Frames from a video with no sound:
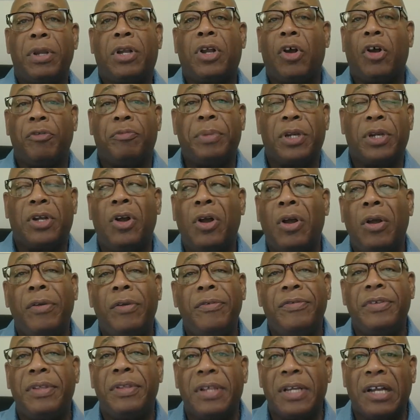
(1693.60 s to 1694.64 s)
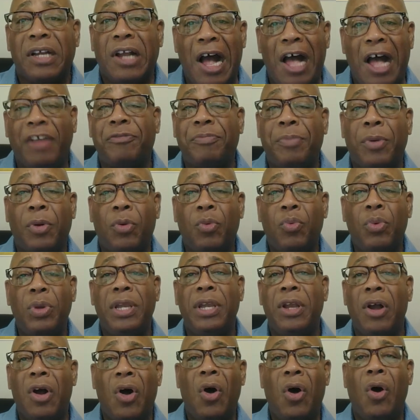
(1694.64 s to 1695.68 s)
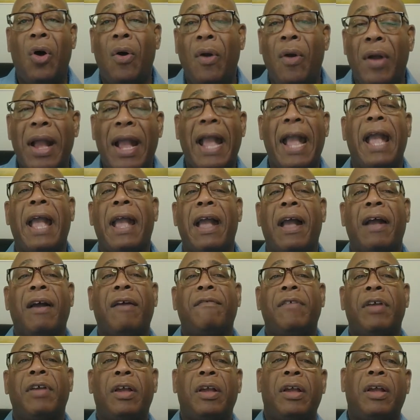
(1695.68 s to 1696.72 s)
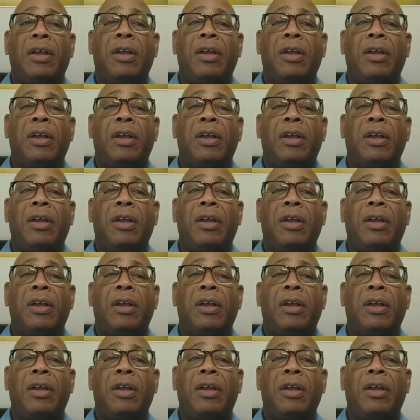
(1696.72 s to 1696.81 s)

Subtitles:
Because of the gospel, we all have